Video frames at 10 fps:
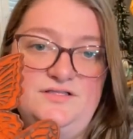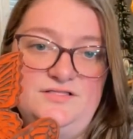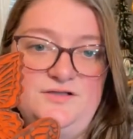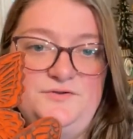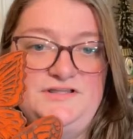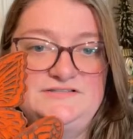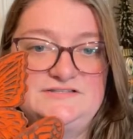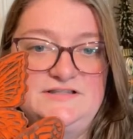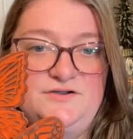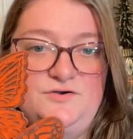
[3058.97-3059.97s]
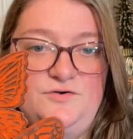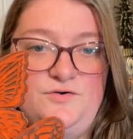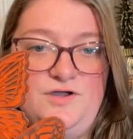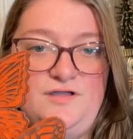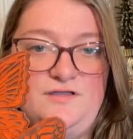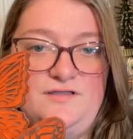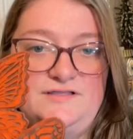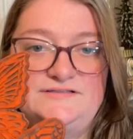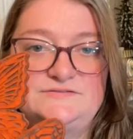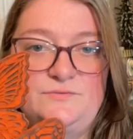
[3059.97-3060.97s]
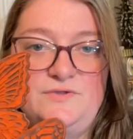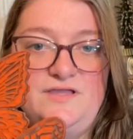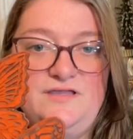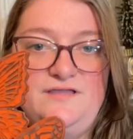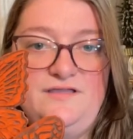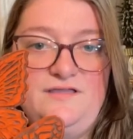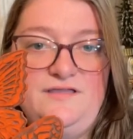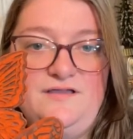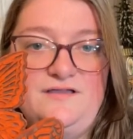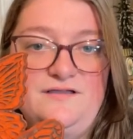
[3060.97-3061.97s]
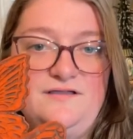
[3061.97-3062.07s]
Loading slow. That's okay.